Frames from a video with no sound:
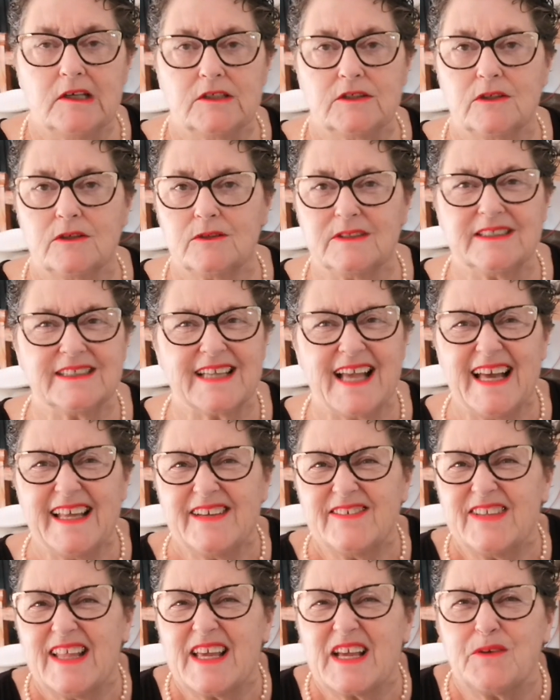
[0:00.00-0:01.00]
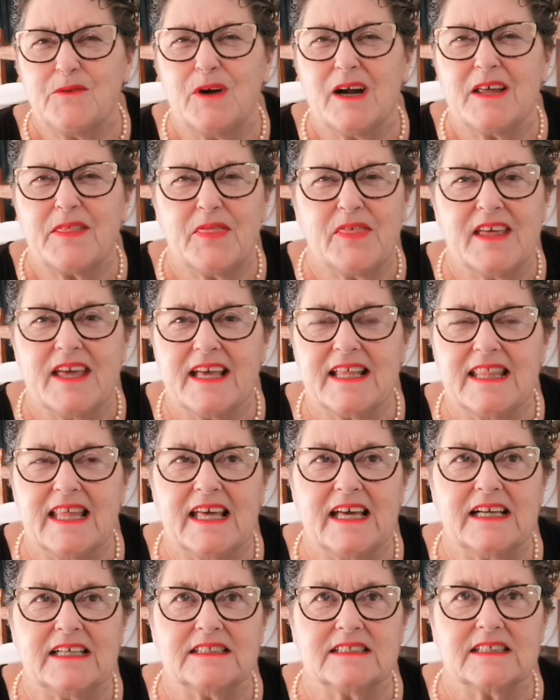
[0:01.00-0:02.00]
So it's kind of like a thing
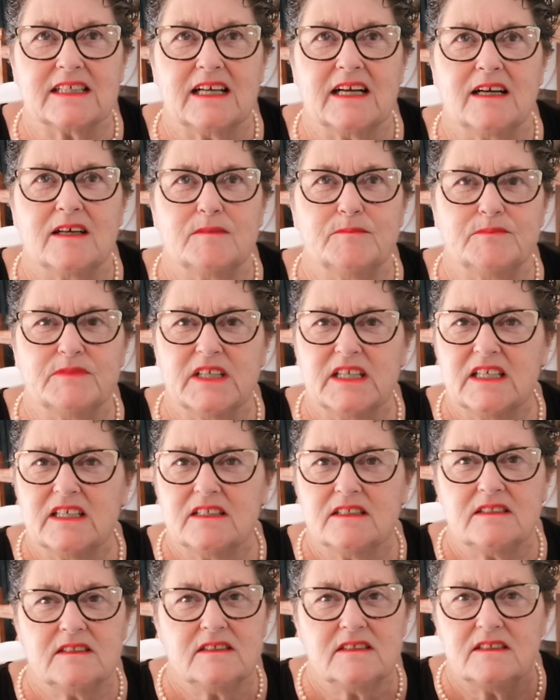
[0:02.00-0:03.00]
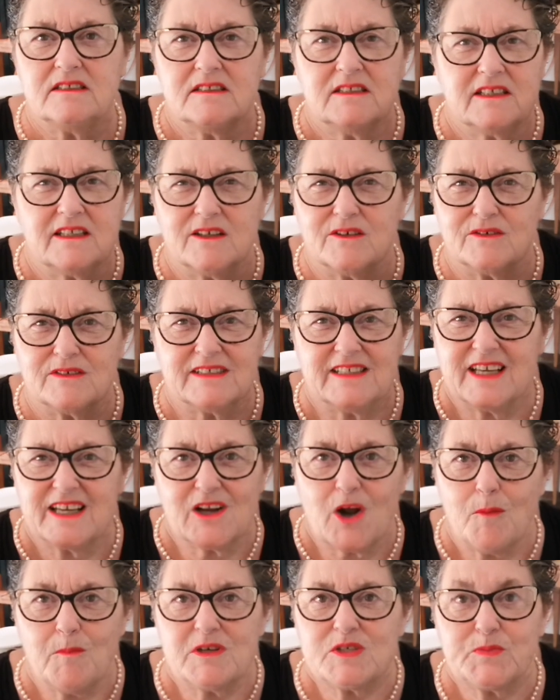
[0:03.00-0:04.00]
that you
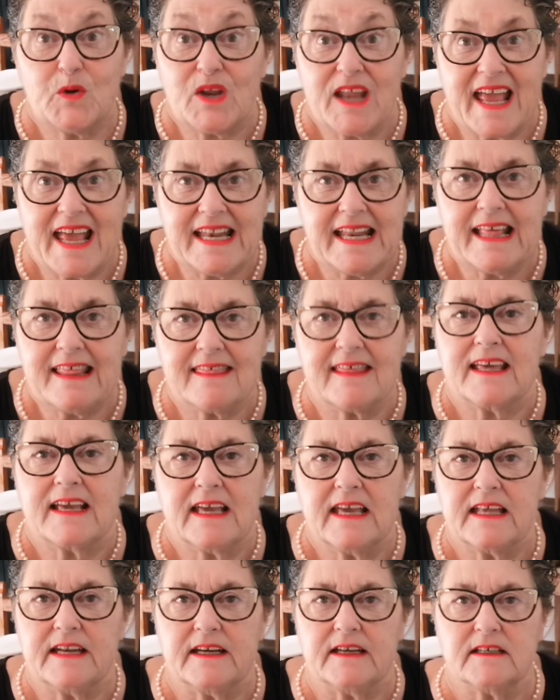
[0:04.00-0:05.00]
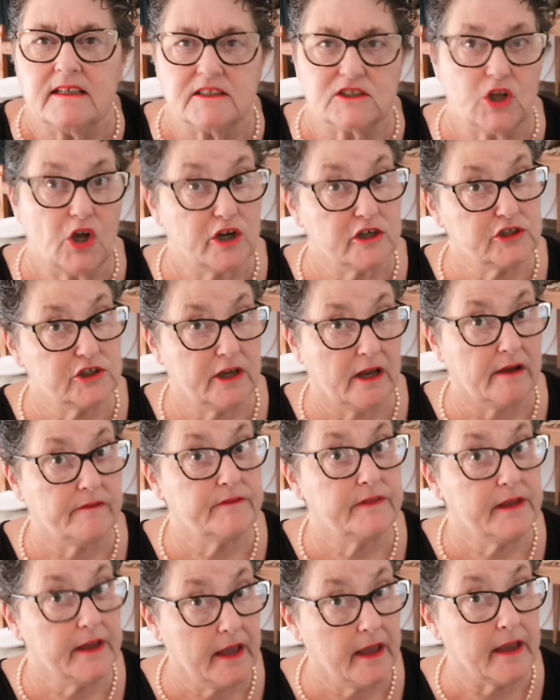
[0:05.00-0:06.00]
can almost put anything in it as long as you
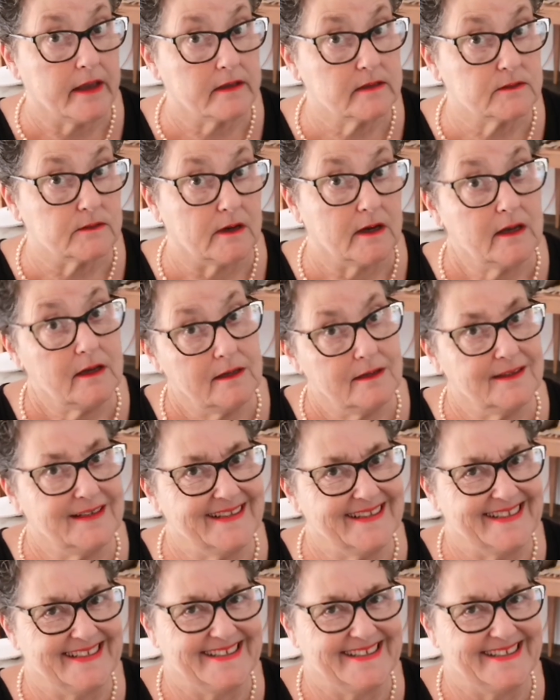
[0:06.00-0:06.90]
have the eggs, right?